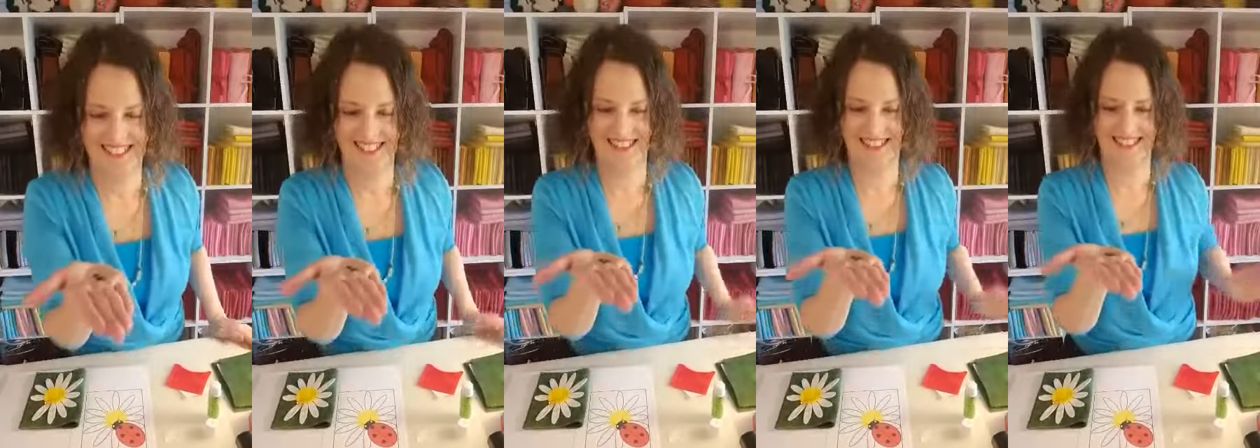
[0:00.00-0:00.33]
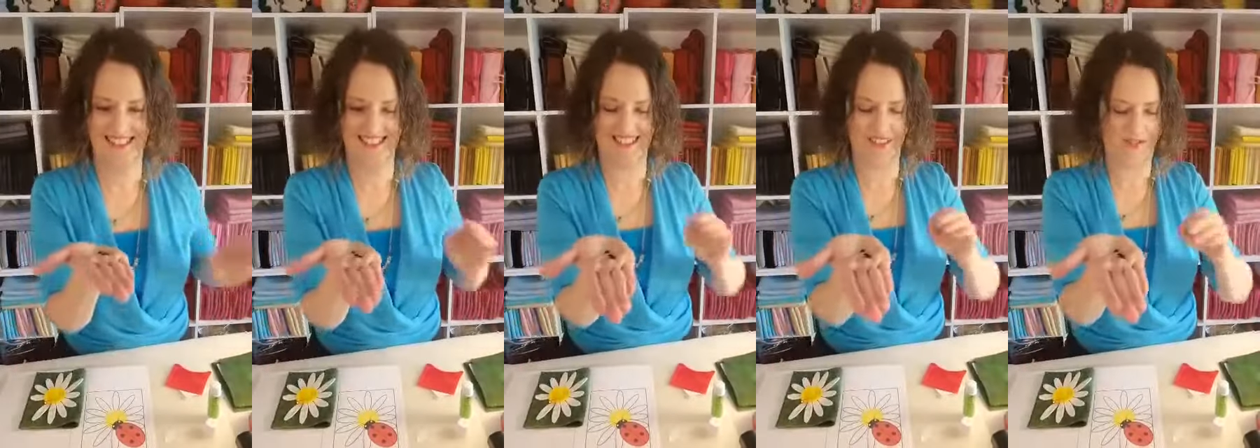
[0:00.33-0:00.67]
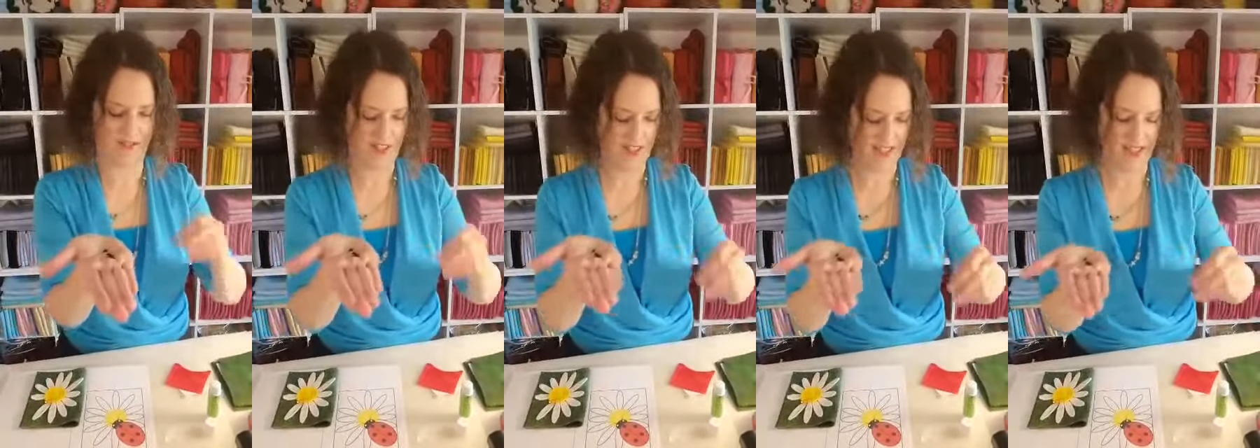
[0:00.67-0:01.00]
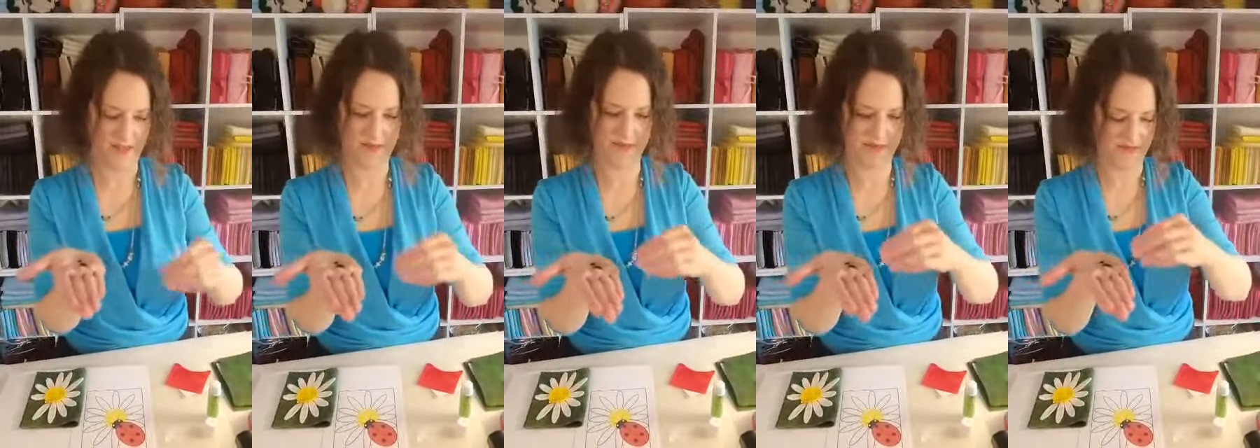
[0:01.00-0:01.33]
Oh, you're funny.
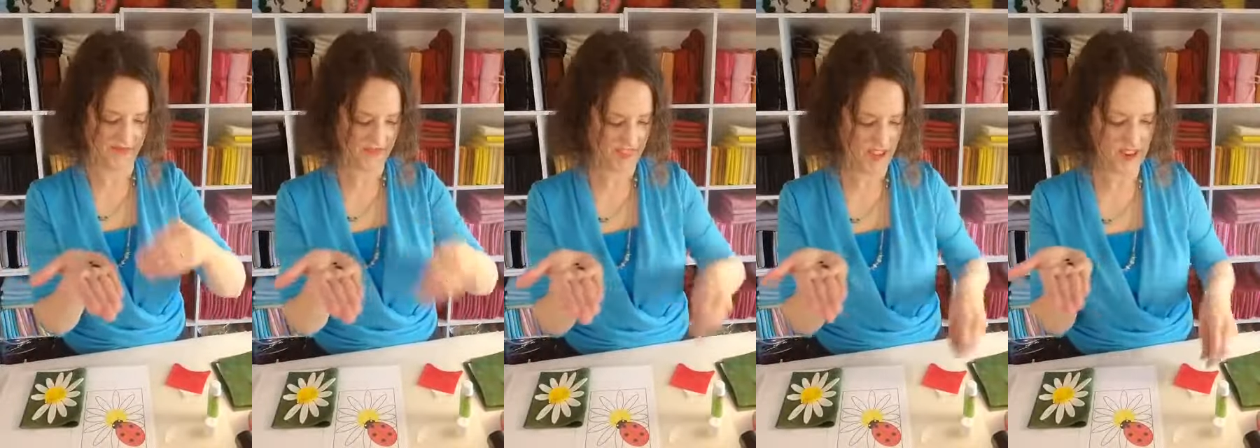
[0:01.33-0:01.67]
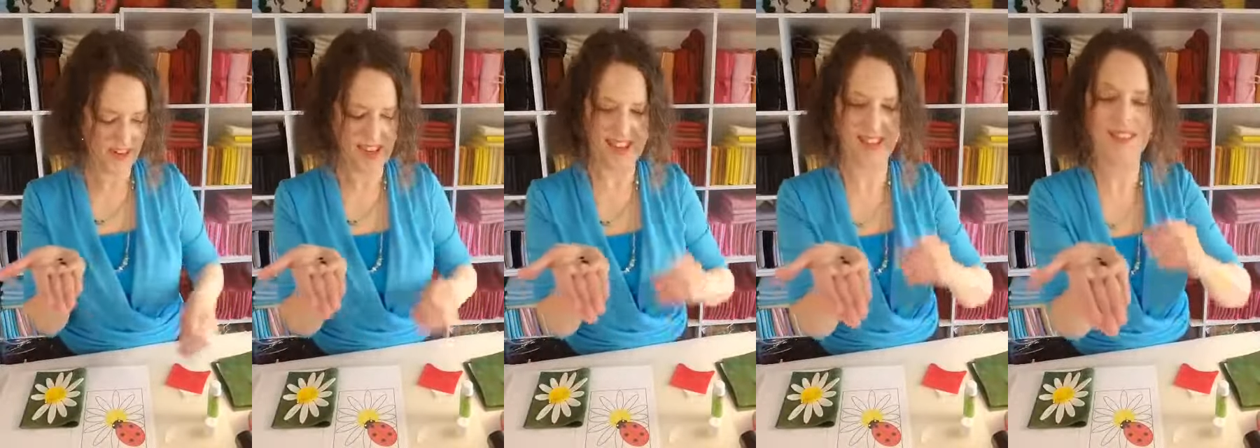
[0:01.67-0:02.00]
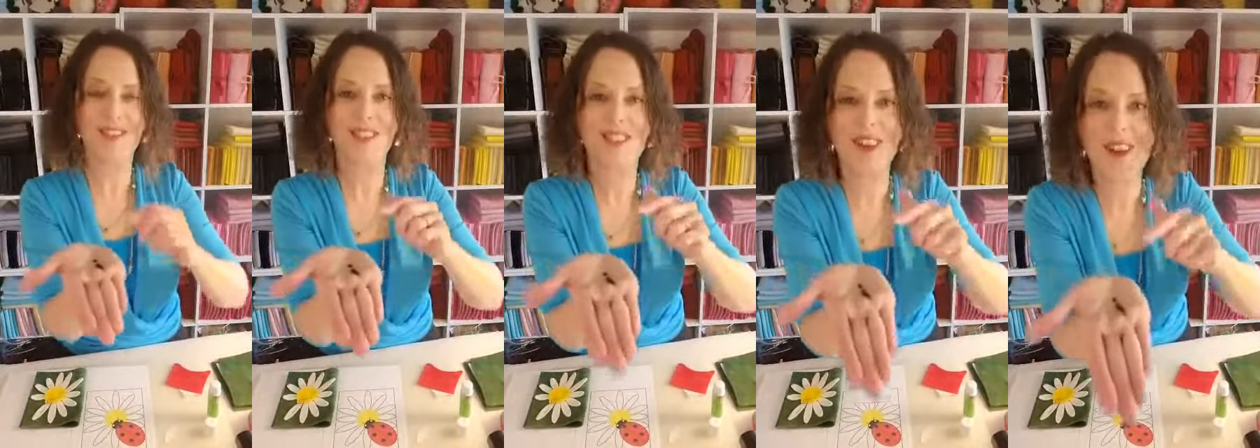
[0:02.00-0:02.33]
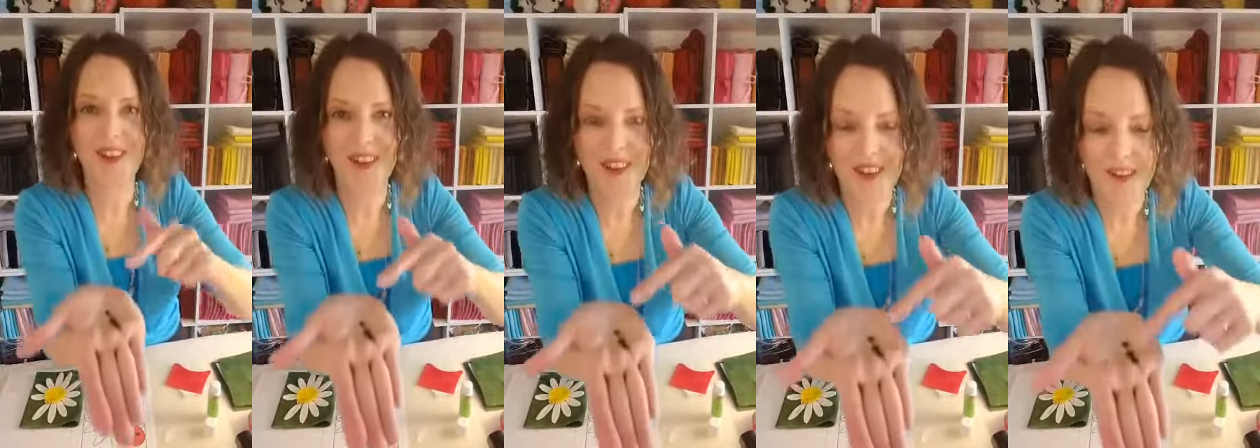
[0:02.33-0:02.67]
Okay,
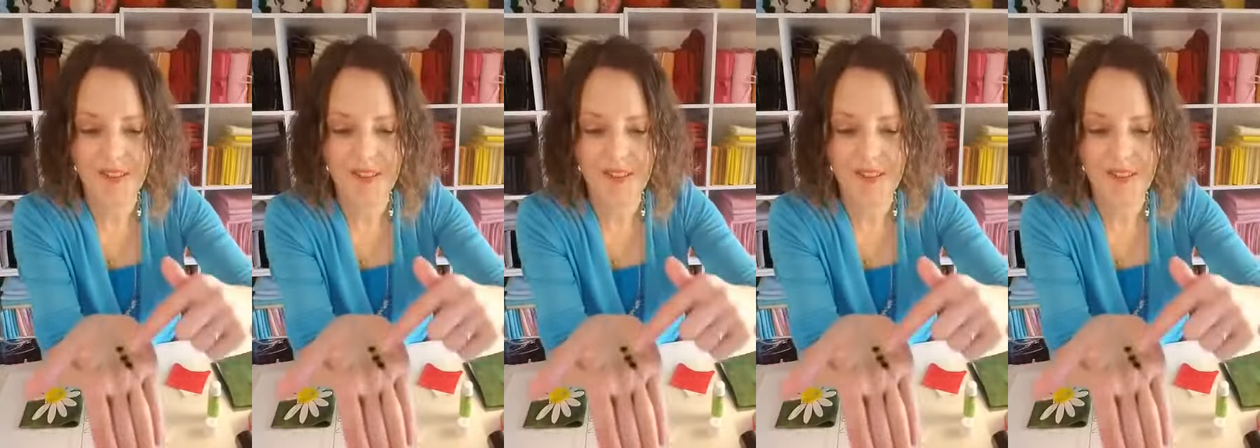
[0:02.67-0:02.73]
so